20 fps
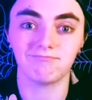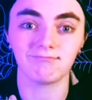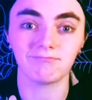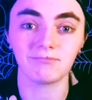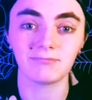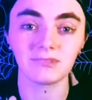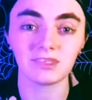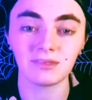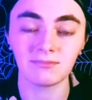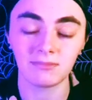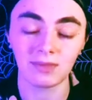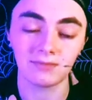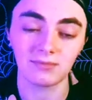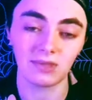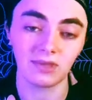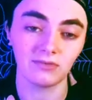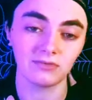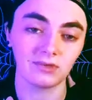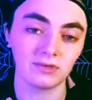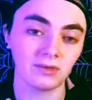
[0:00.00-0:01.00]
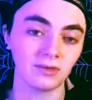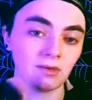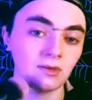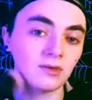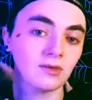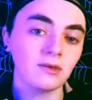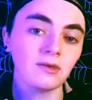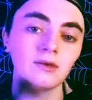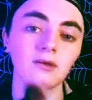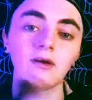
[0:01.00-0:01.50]
I use it.
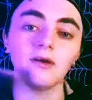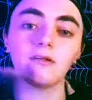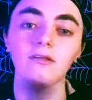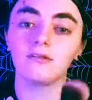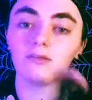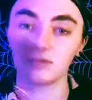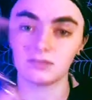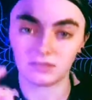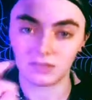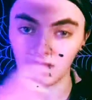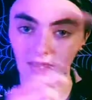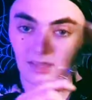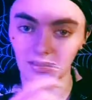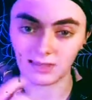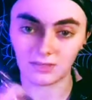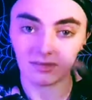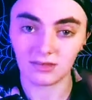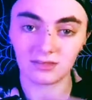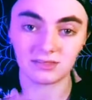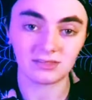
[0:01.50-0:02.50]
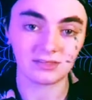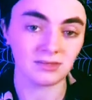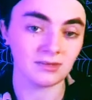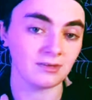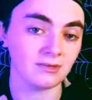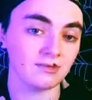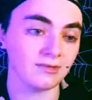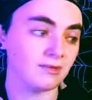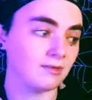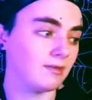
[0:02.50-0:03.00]
All I do is lightly dust it.
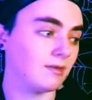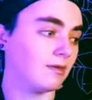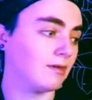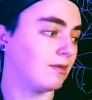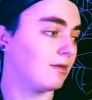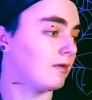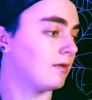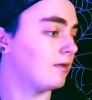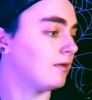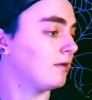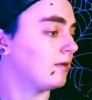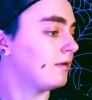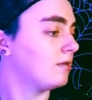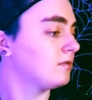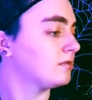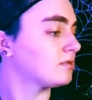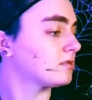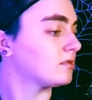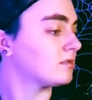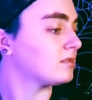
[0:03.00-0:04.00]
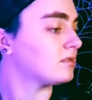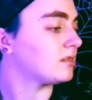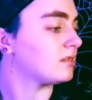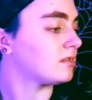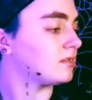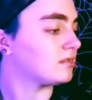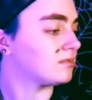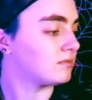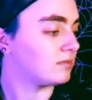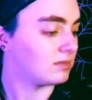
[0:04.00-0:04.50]
Just gonna set
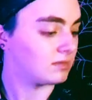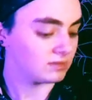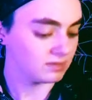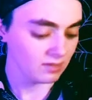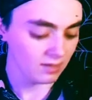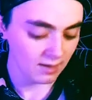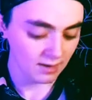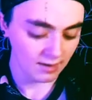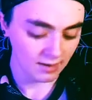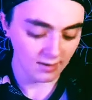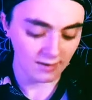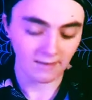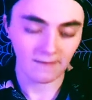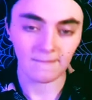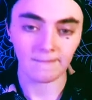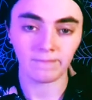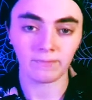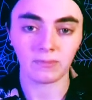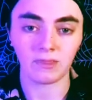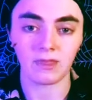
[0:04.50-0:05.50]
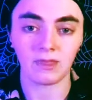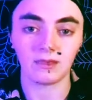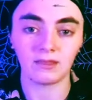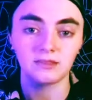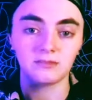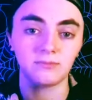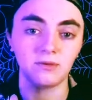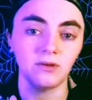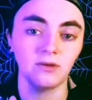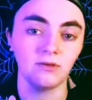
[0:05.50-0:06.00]
this one aside. Let's
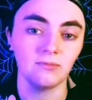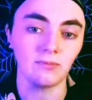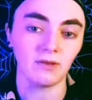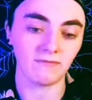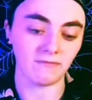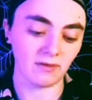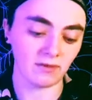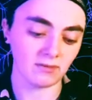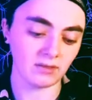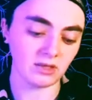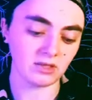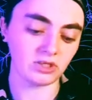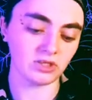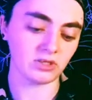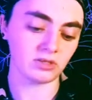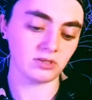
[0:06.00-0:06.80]
put on my foundation.